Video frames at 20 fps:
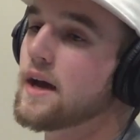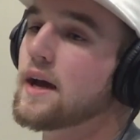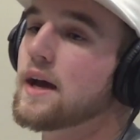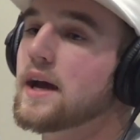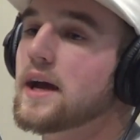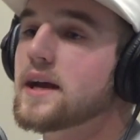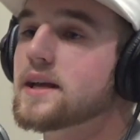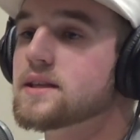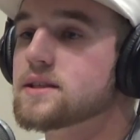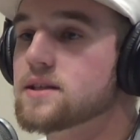
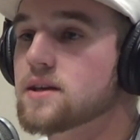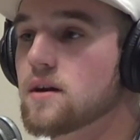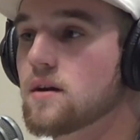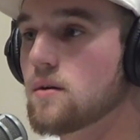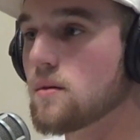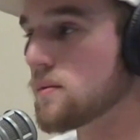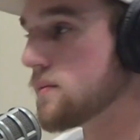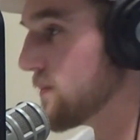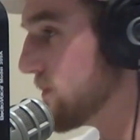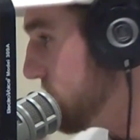And
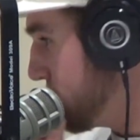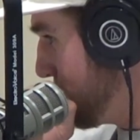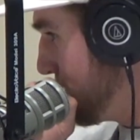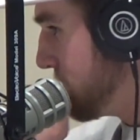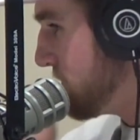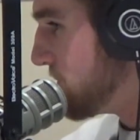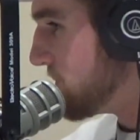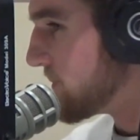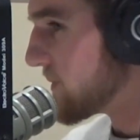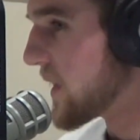so
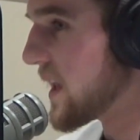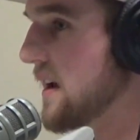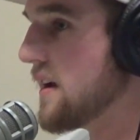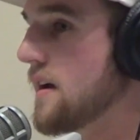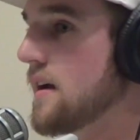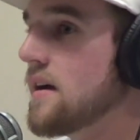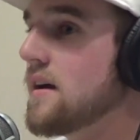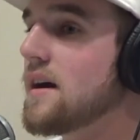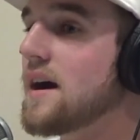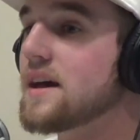
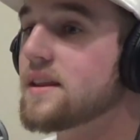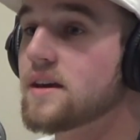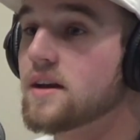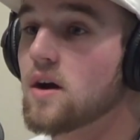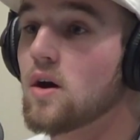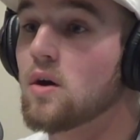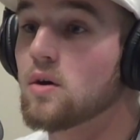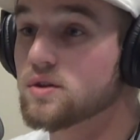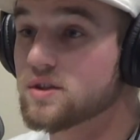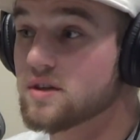I think
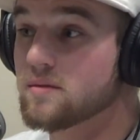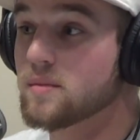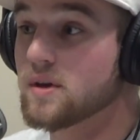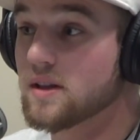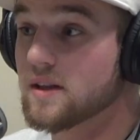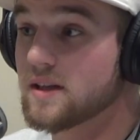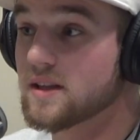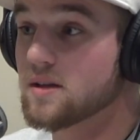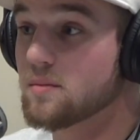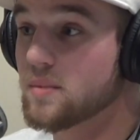
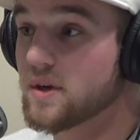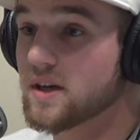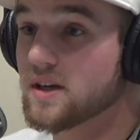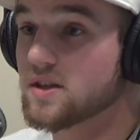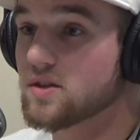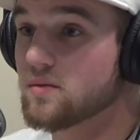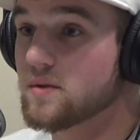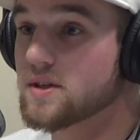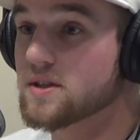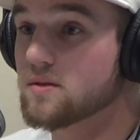ultimately the
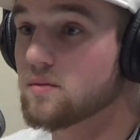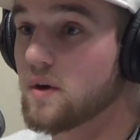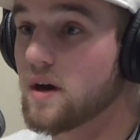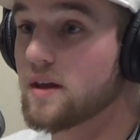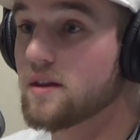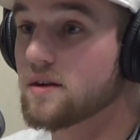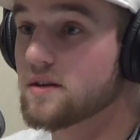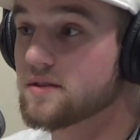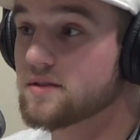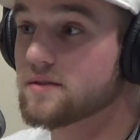biggest reason why
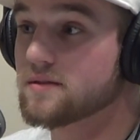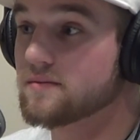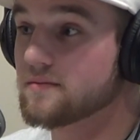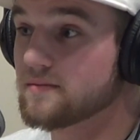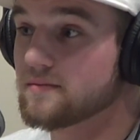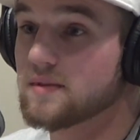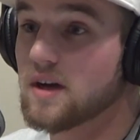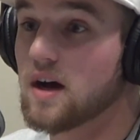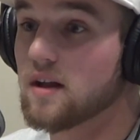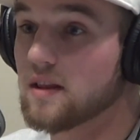there's
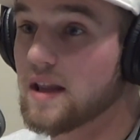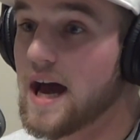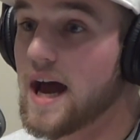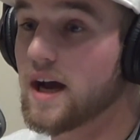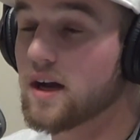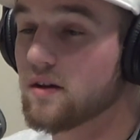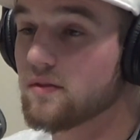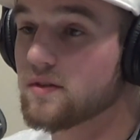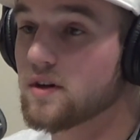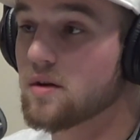a
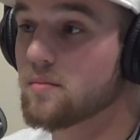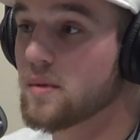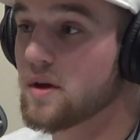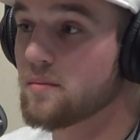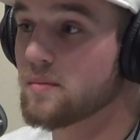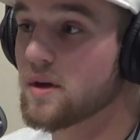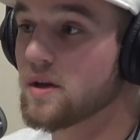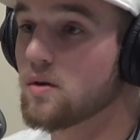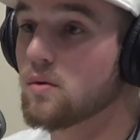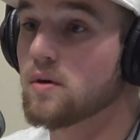lack of
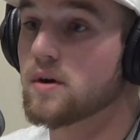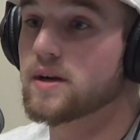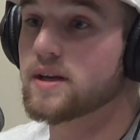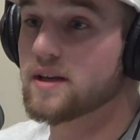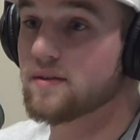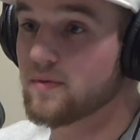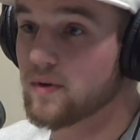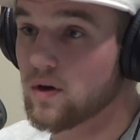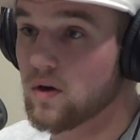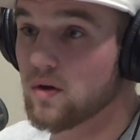commitment or a
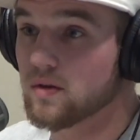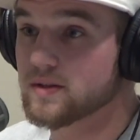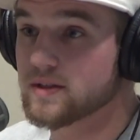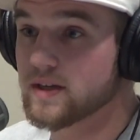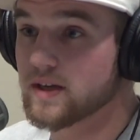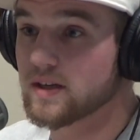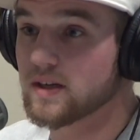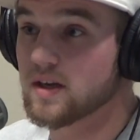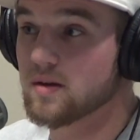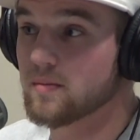difficulty
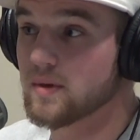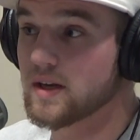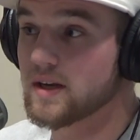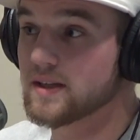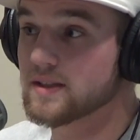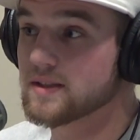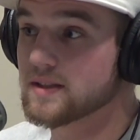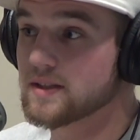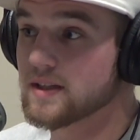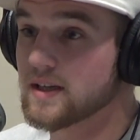in committing
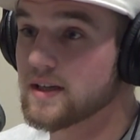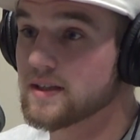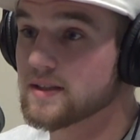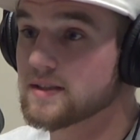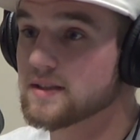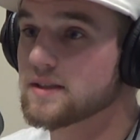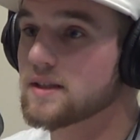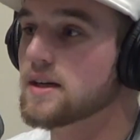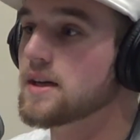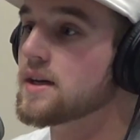to
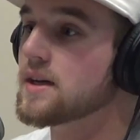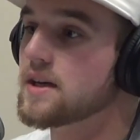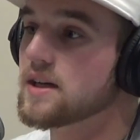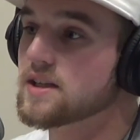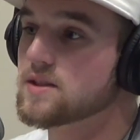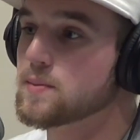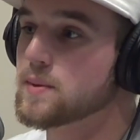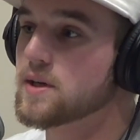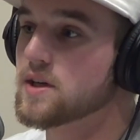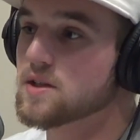things,
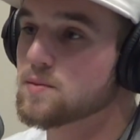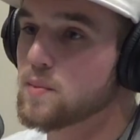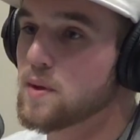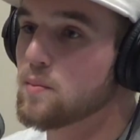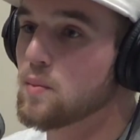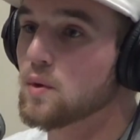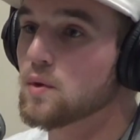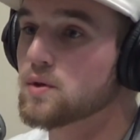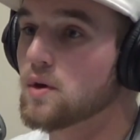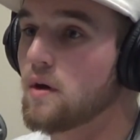it's because
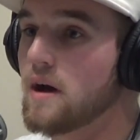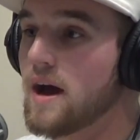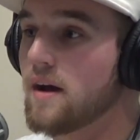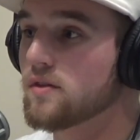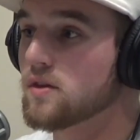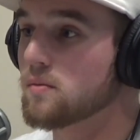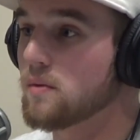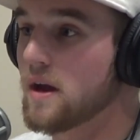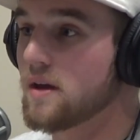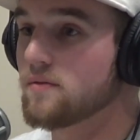people don't have
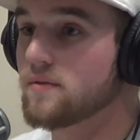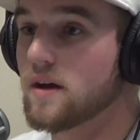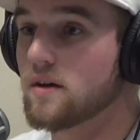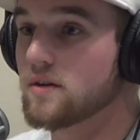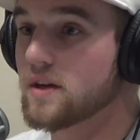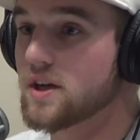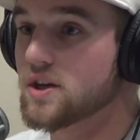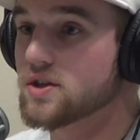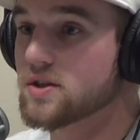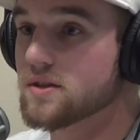the right
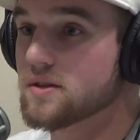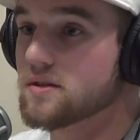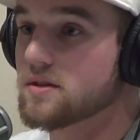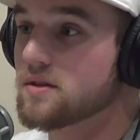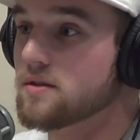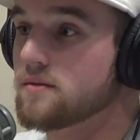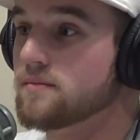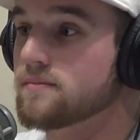foundations.